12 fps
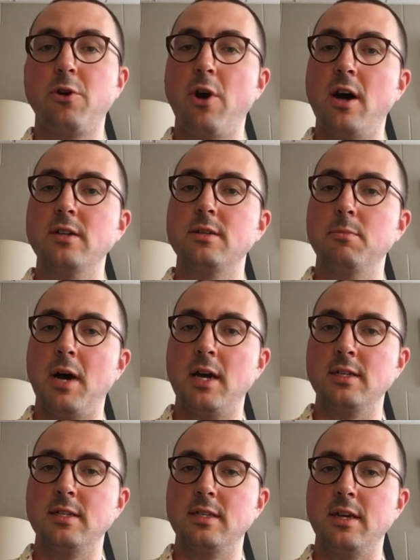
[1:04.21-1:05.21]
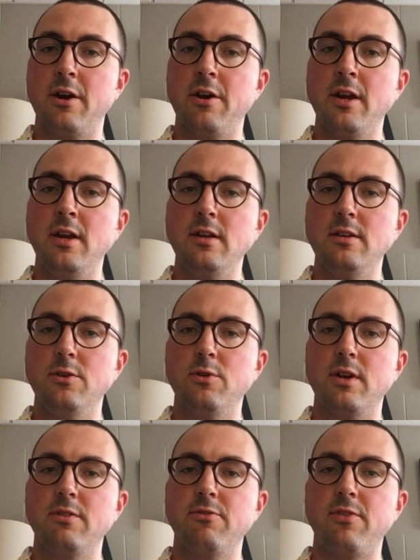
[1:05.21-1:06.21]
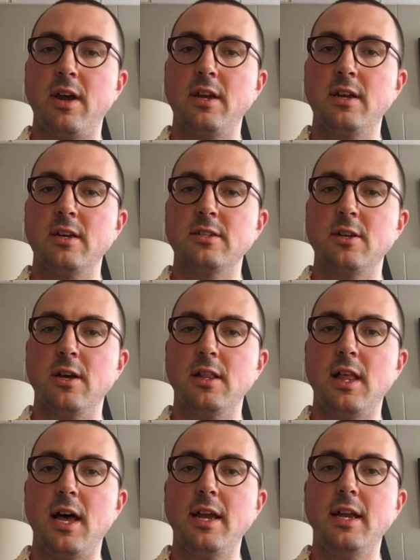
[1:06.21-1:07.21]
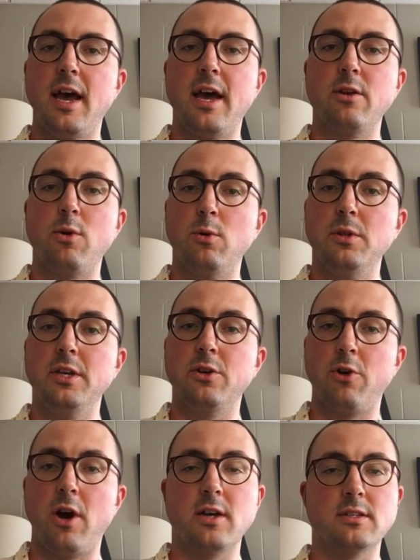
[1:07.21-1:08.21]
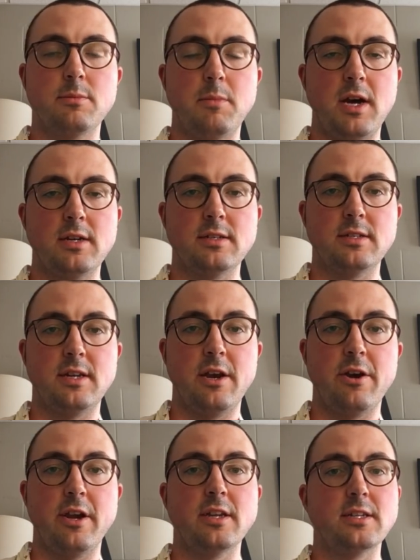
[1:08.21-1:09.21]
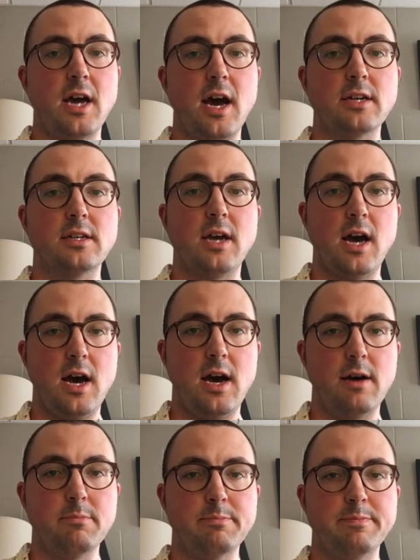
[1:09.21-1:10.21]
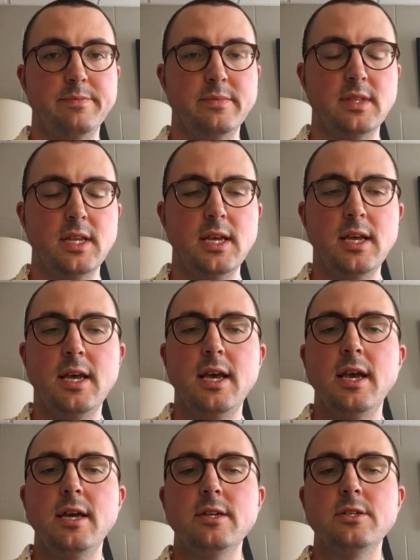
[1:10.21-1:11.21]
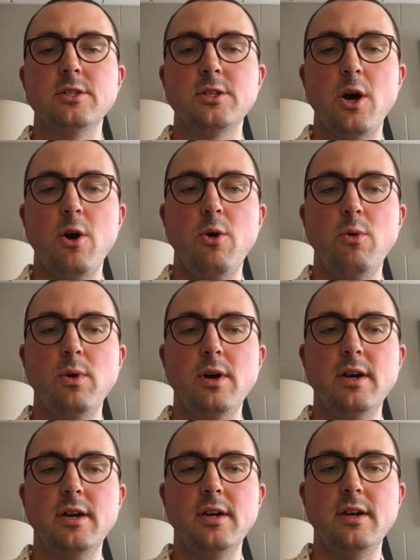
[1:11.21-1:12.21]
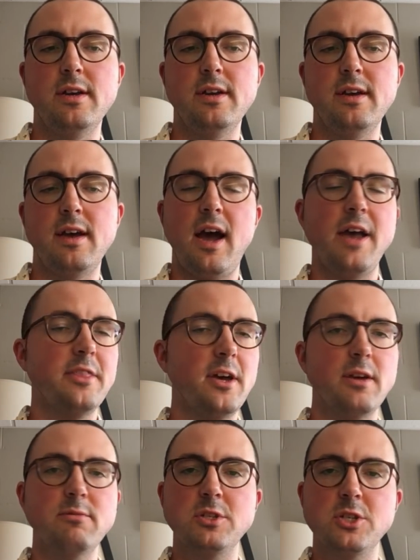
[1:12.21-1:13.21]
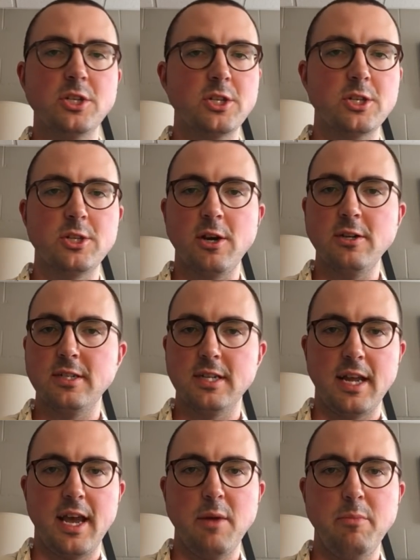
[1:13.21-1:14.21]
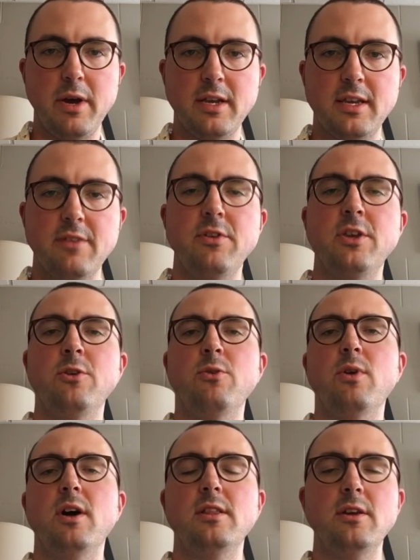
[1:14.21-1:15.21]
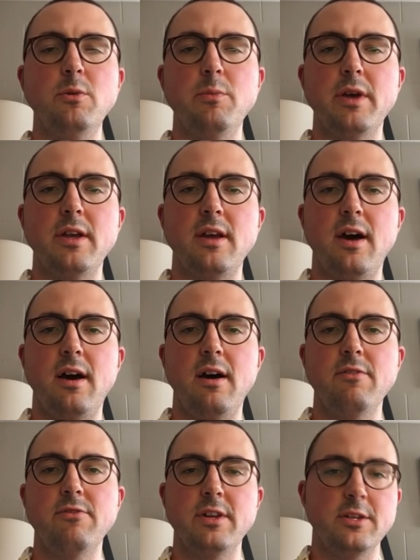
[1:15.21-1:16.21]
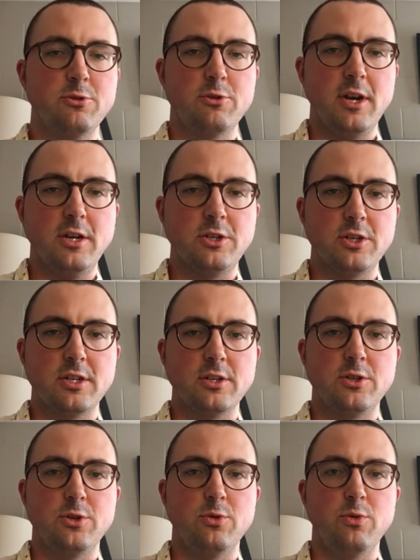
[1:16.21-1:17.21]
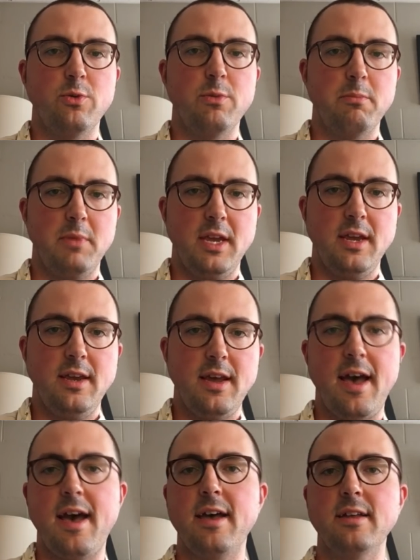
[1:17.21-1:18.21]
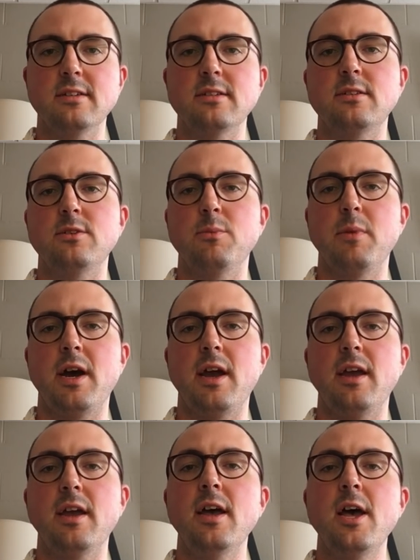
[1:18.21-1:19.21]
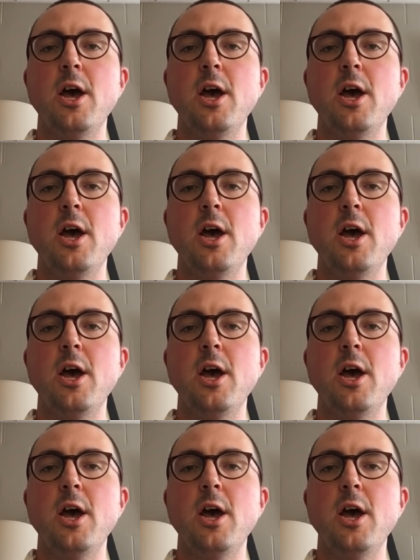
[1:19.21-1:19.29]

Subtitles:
Cross Monastery. You can find us online at holycrossmonastery.com. So I thought I would just start today by giving you a little bit of an introduction to me and to my